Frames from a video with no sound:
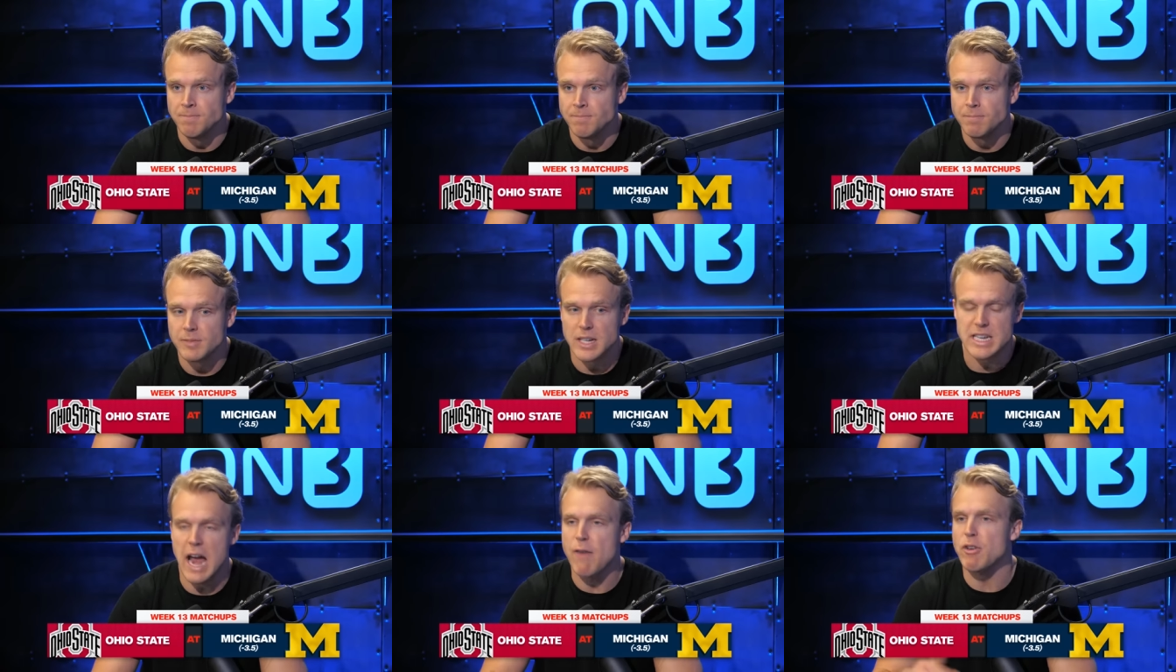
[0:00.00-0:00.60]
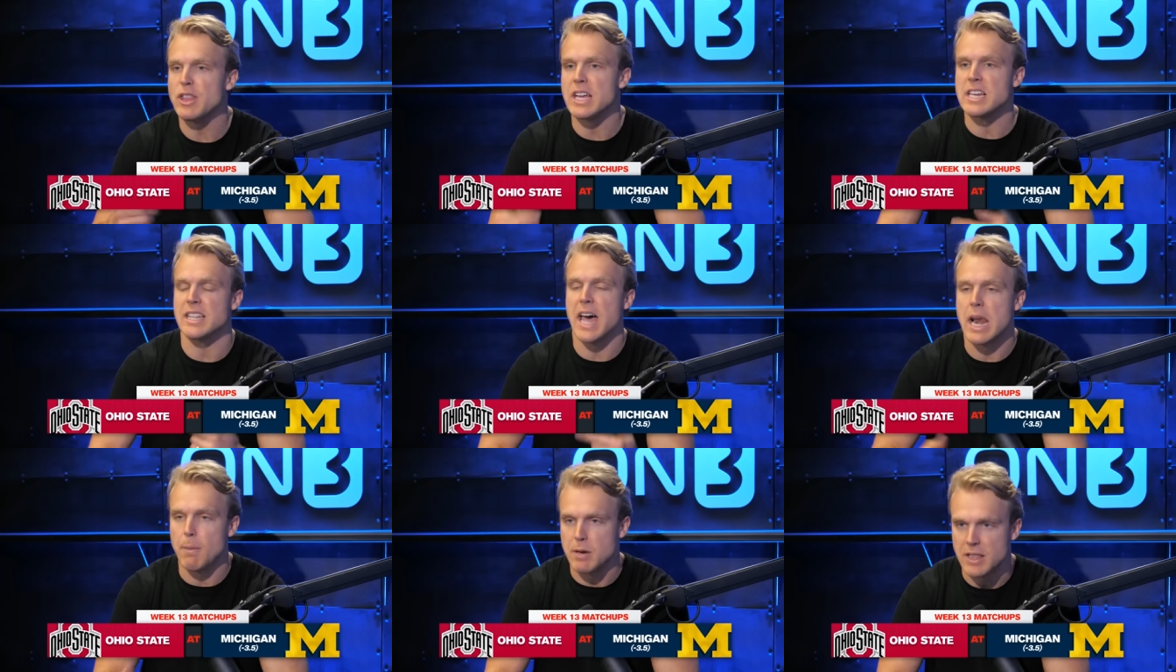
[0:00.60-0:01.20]
Because everything's
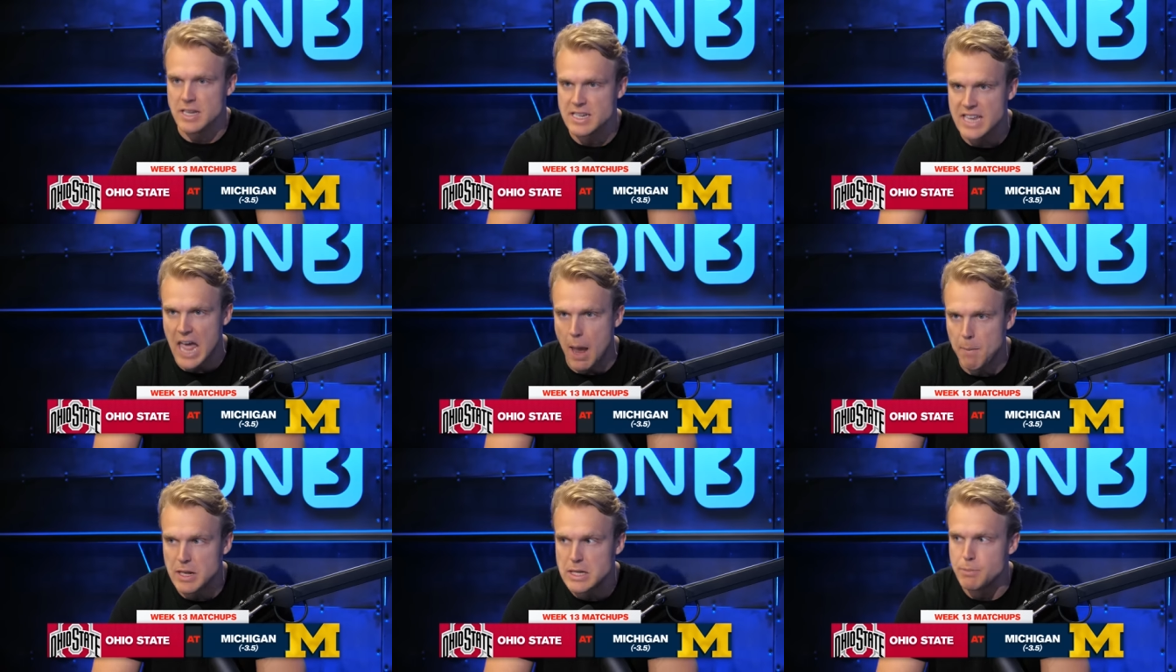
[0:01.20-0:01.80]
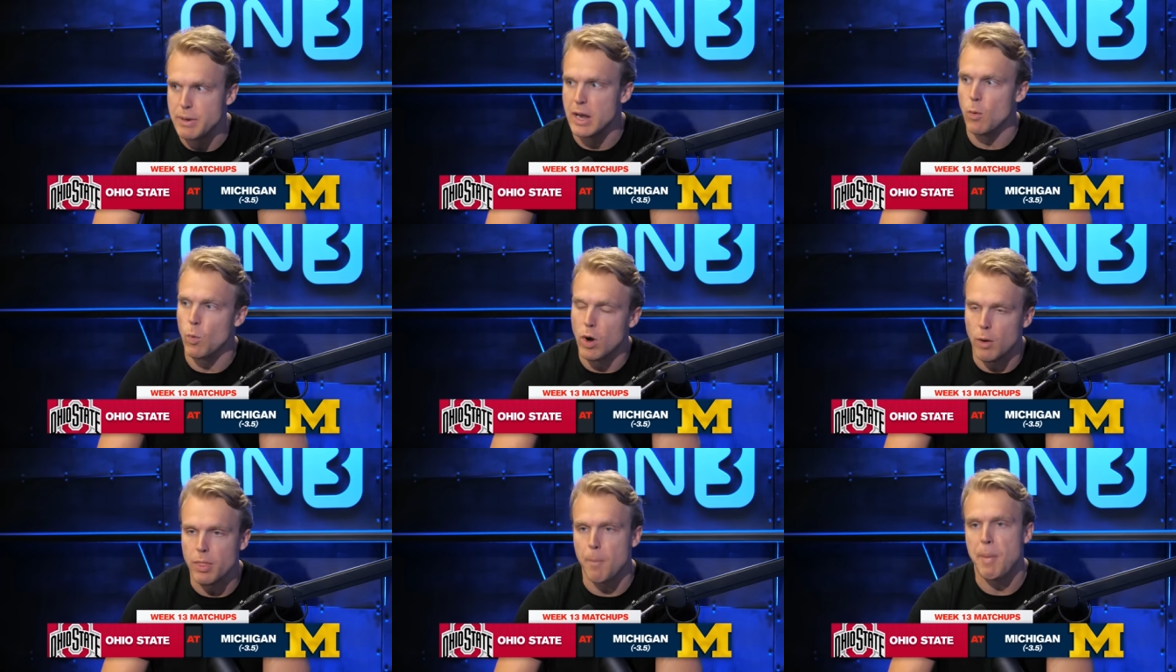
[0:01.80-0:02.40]
led up to this game. It's been,
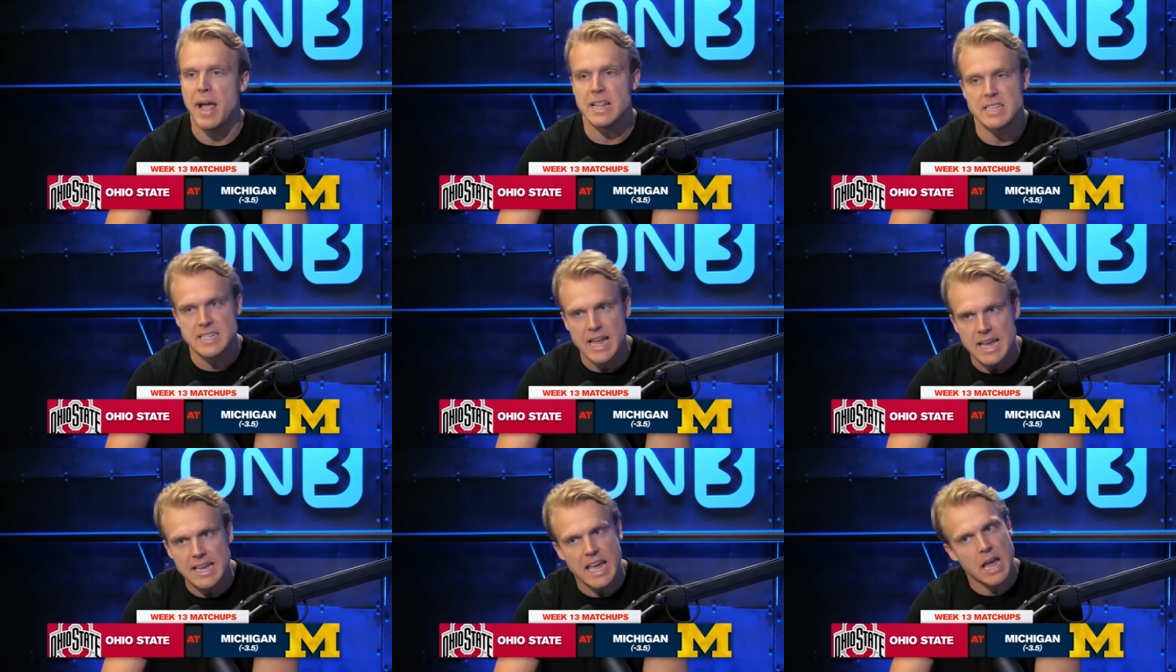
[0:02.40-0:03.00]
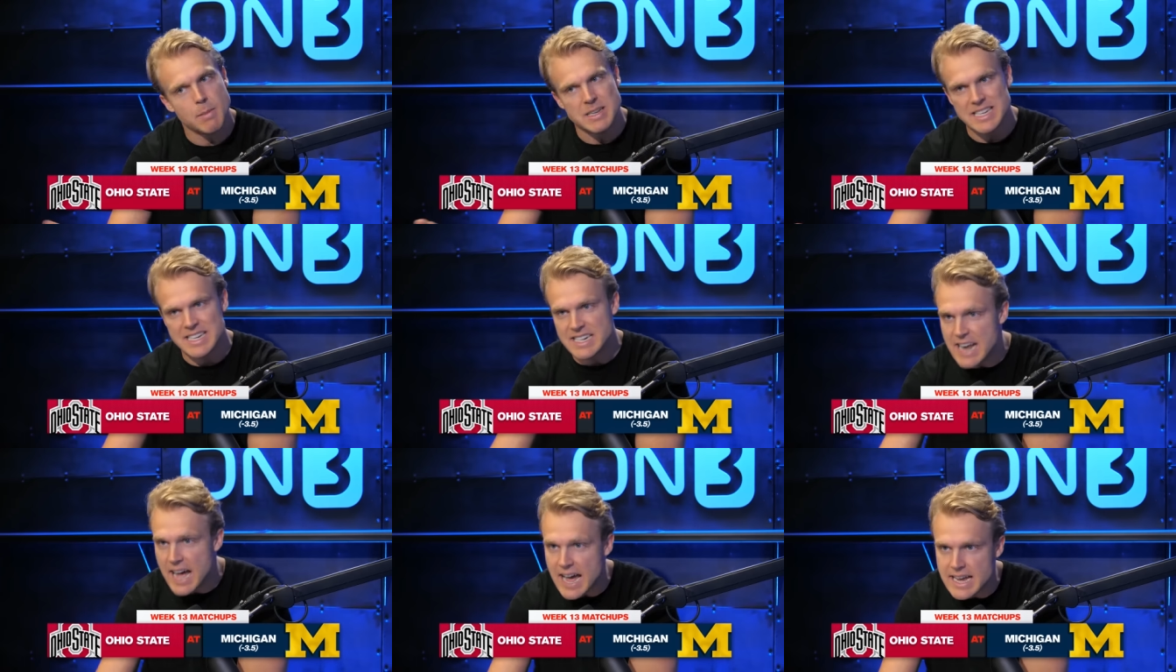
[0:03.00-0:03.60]
well, the Penn State game is
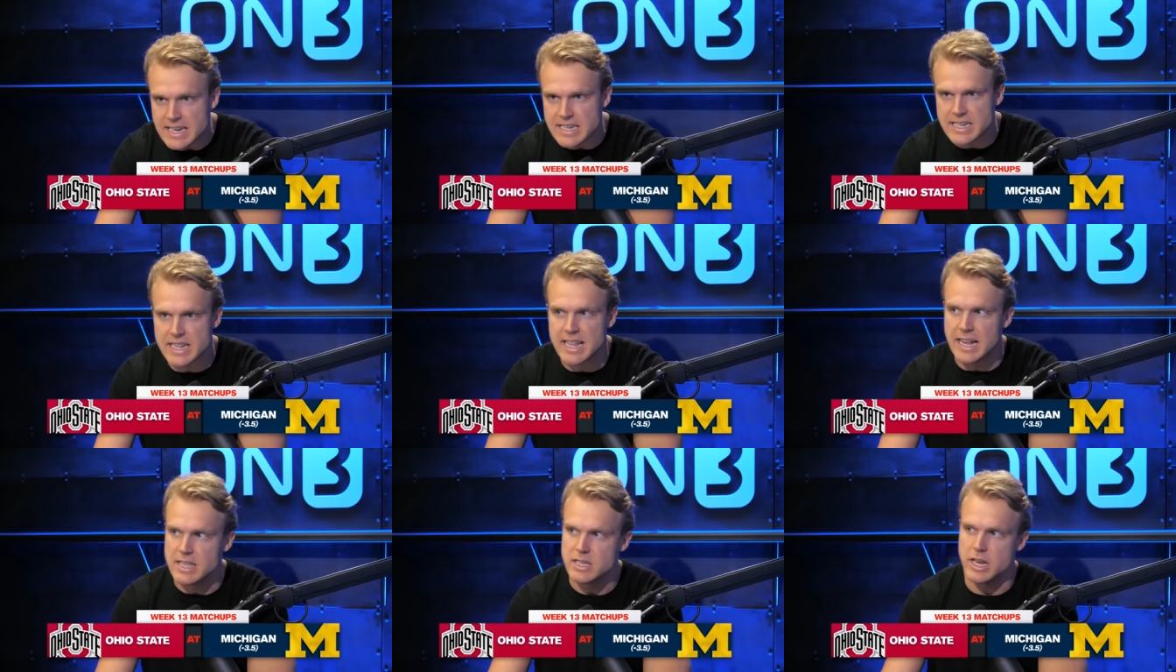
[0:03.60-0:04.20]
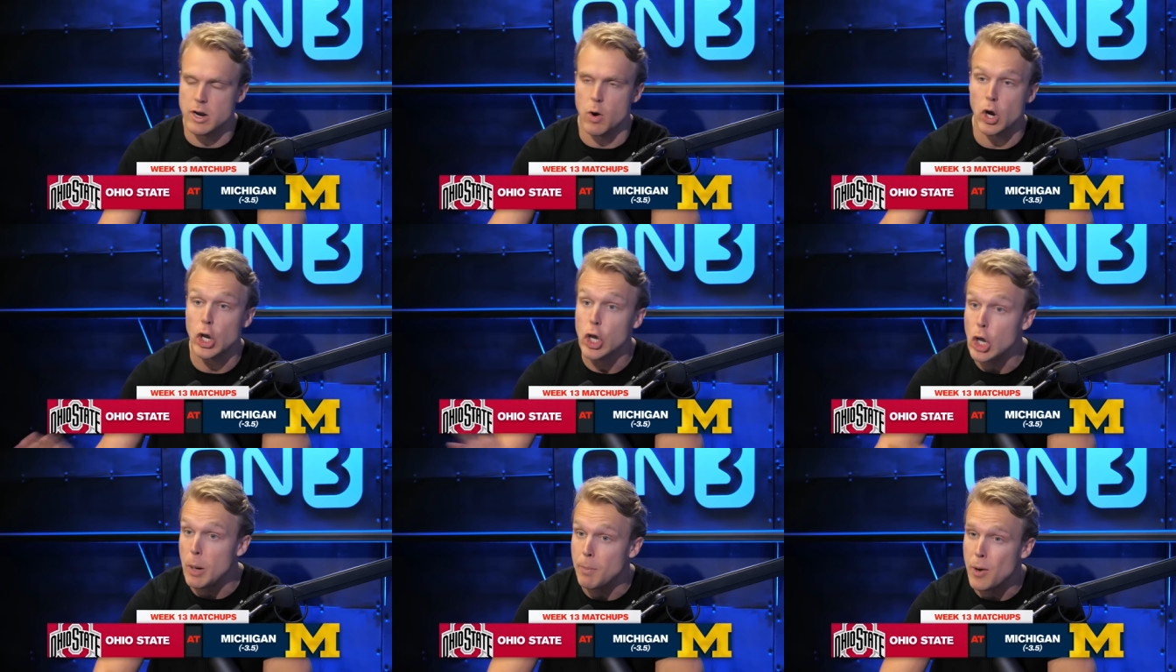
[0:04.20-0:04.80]
nice, and that's, you know, a
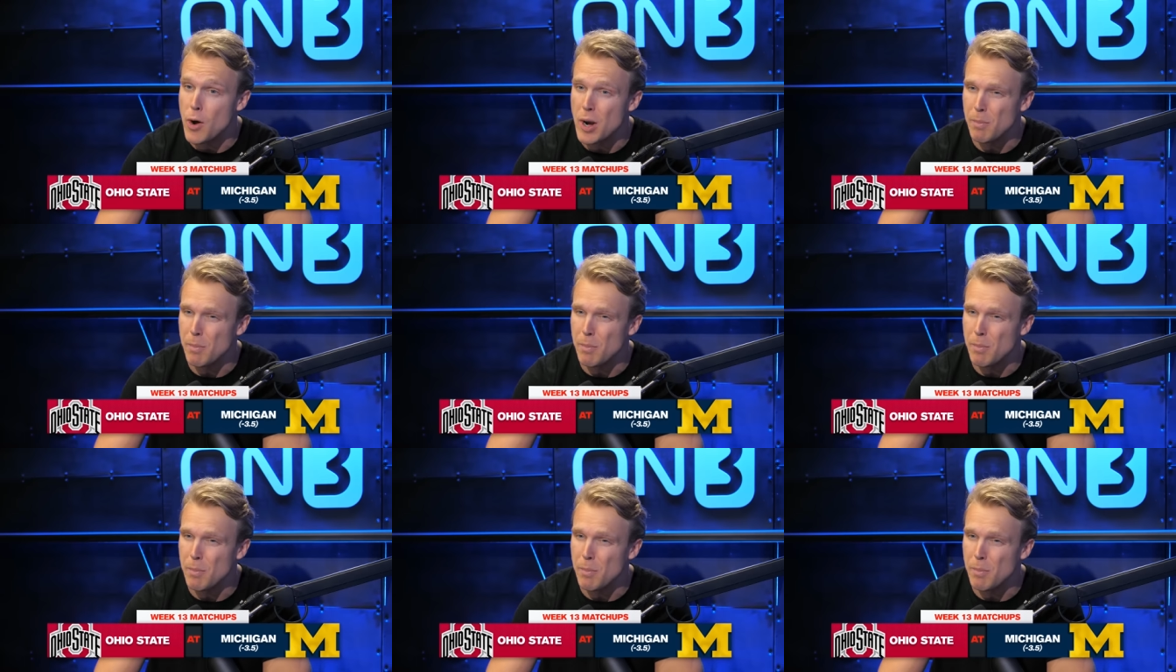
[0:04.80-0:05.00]
good opponent,